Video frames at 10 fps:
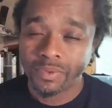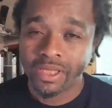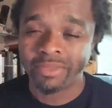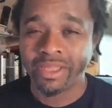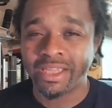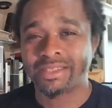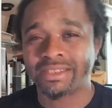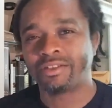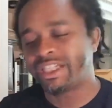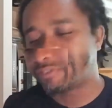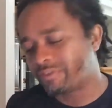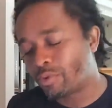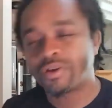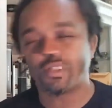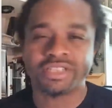It means that there's even
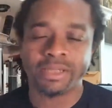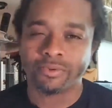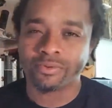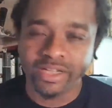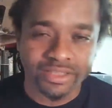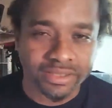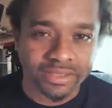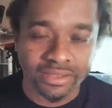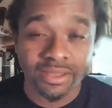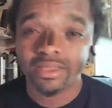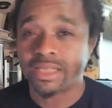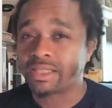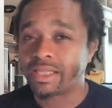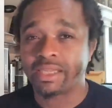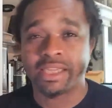more separation,
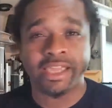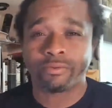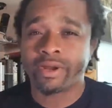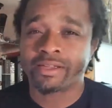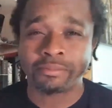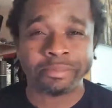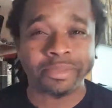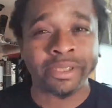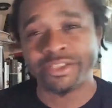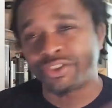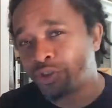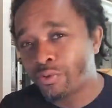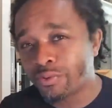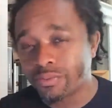that they can't recompense you.